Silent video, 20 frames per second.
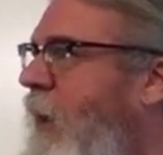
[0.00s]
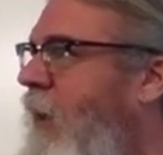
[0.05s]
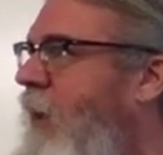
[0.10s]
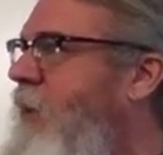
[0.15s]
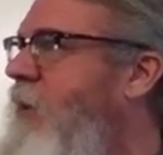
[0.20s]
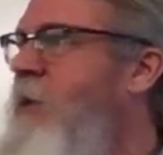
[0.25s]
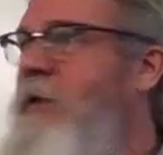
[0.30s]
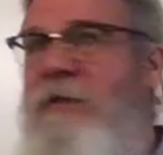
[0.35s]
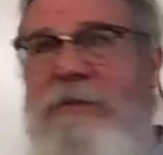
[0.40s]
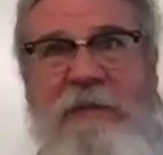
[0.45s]
Okay?
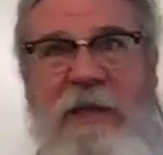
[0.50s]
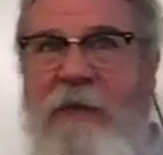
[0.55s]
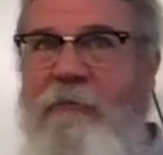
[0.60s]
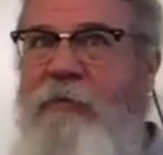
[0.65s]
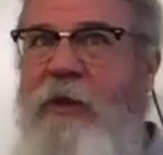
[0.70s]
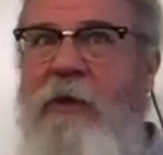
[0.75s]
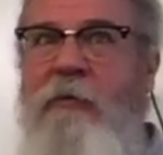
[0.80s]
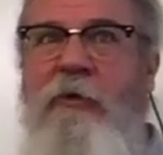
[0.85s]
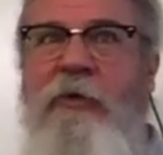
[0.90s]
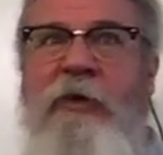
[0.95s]
Same
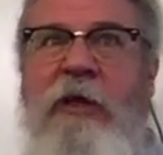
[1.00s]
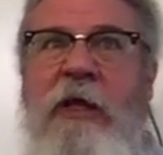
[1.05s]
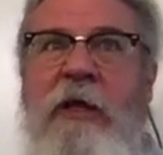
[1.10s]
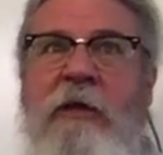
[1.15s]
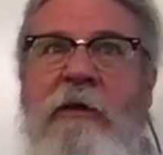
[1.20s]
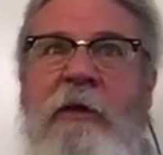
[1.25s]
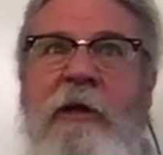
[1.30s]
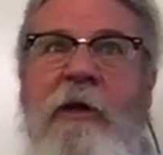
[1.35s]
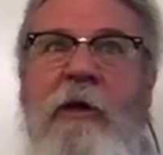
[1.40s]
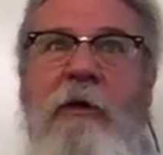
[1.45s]
thing with King
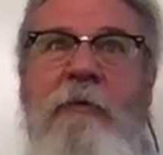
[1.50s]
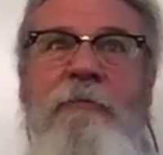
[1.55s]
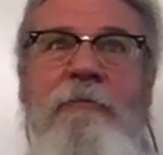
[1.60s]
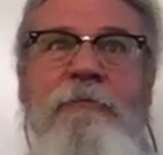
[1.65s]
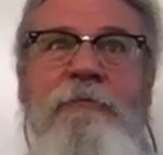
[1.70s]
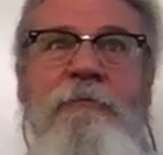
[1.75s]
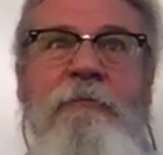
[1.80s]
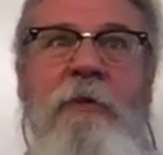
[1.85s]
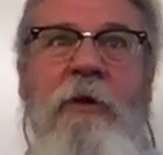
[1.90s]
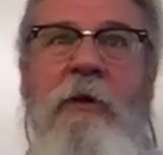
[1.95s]
Lear.
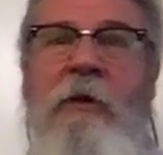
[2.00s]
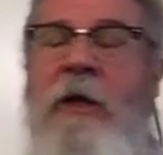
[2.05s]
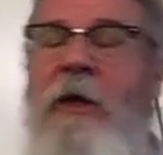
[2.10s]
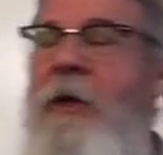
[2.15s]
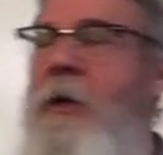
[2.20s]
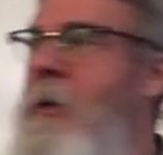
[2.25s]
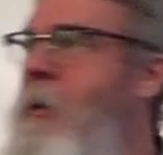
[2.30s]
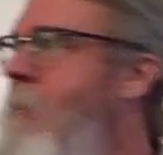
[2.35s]
All right?